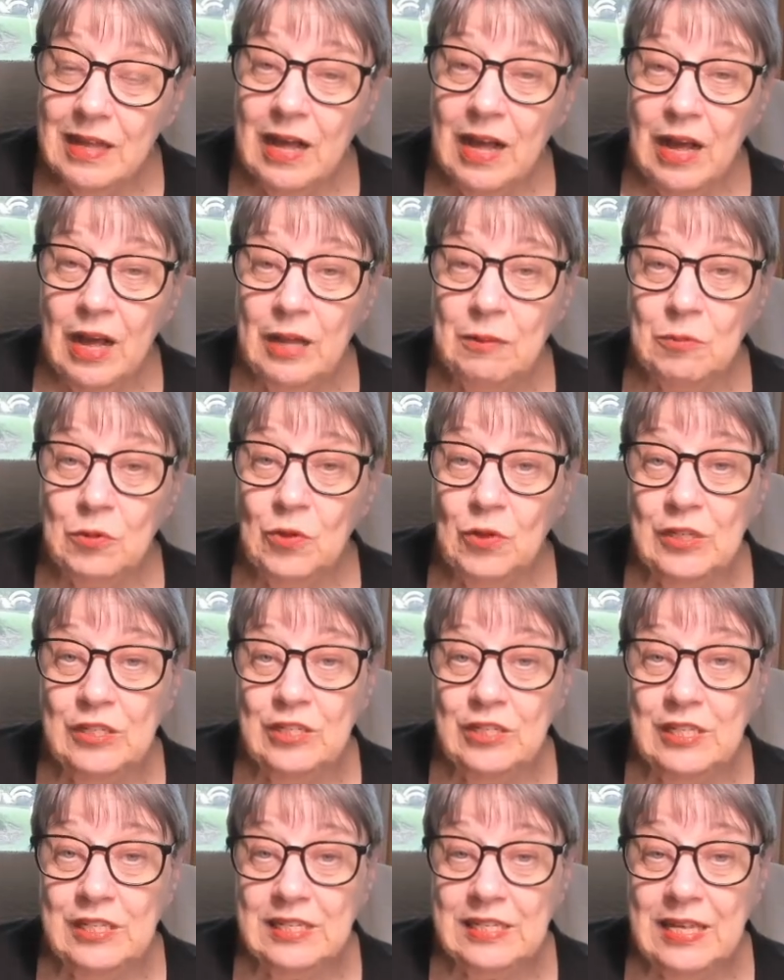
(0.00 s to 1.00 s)
I'm going
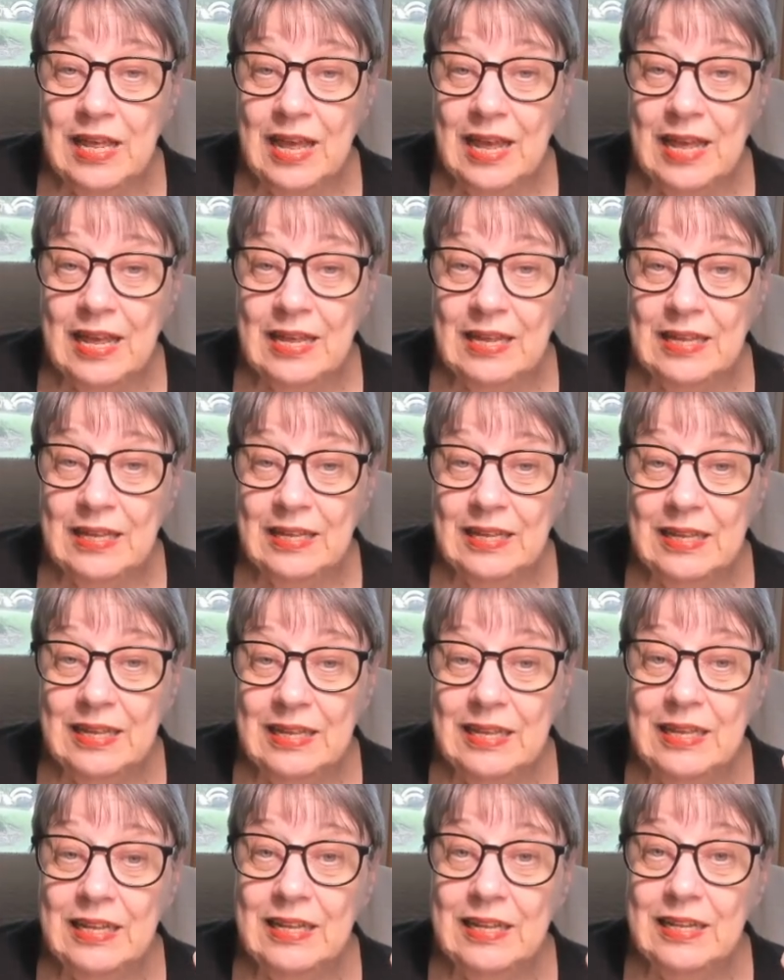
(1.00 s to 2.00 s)
to say,
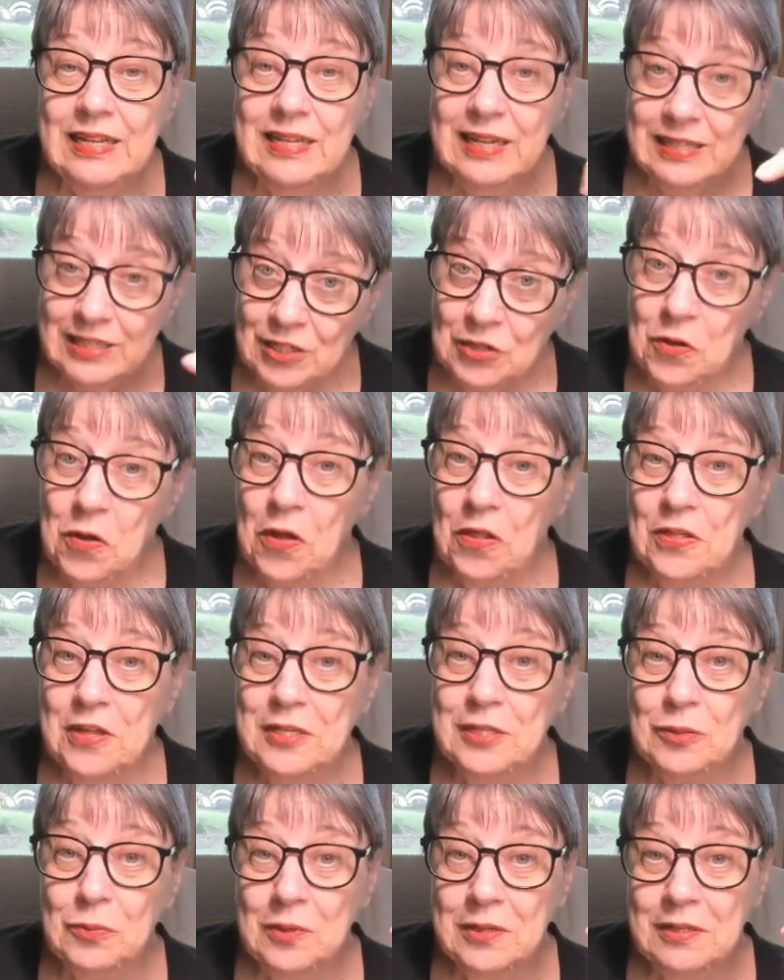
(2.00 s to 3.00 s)
let's call
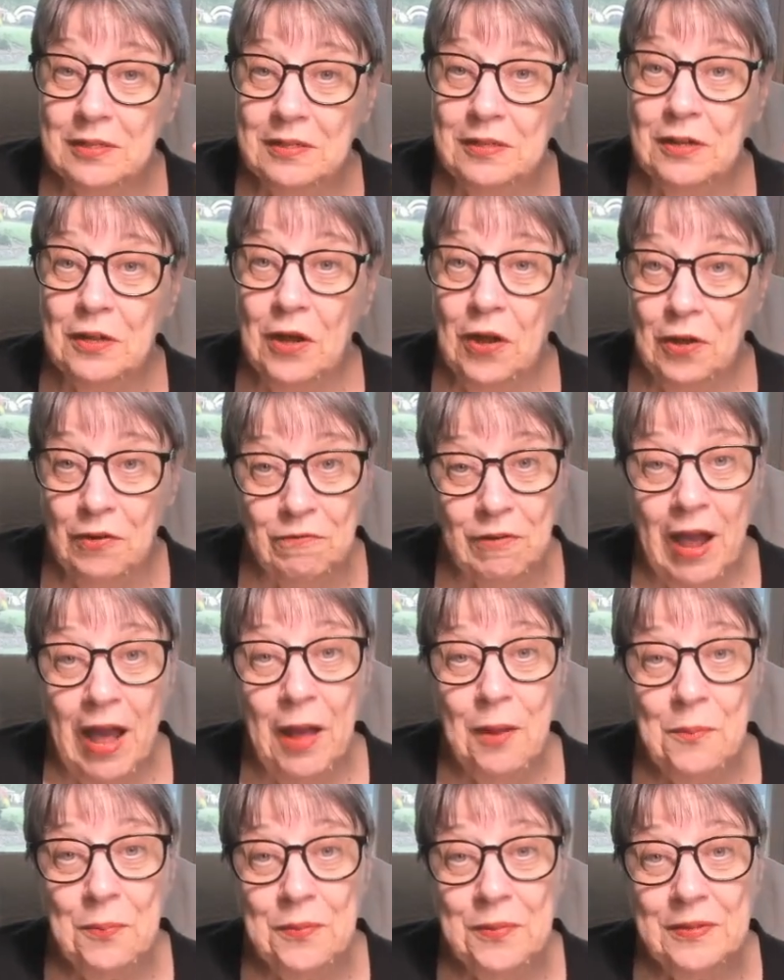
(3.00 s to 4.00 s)
this one a
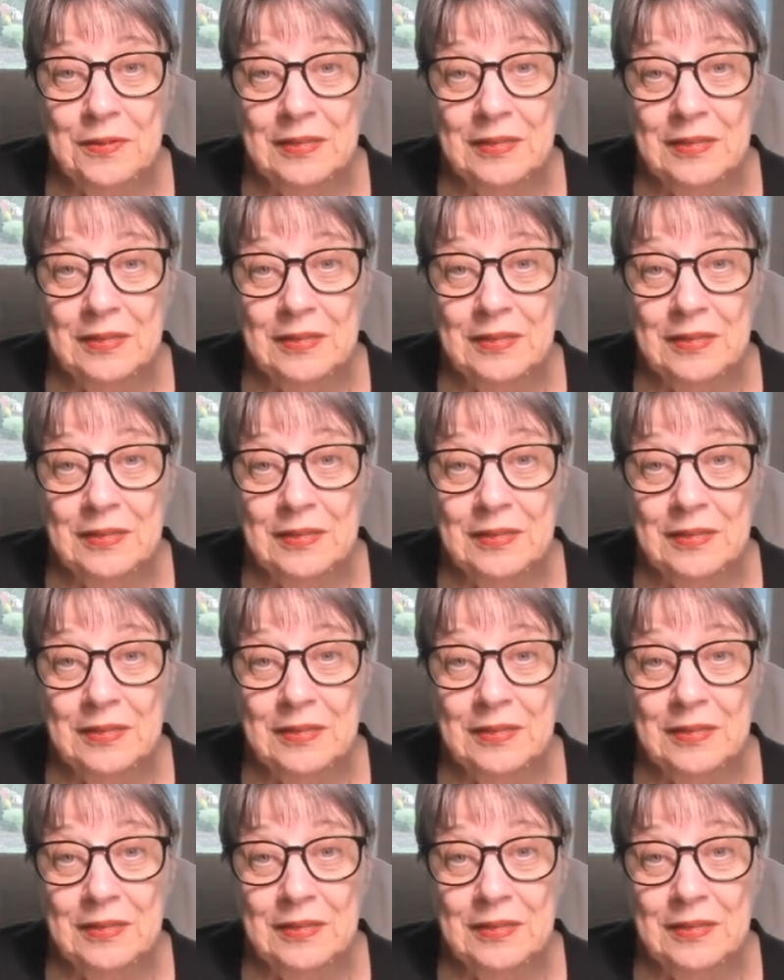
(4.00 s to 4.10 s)
wrap.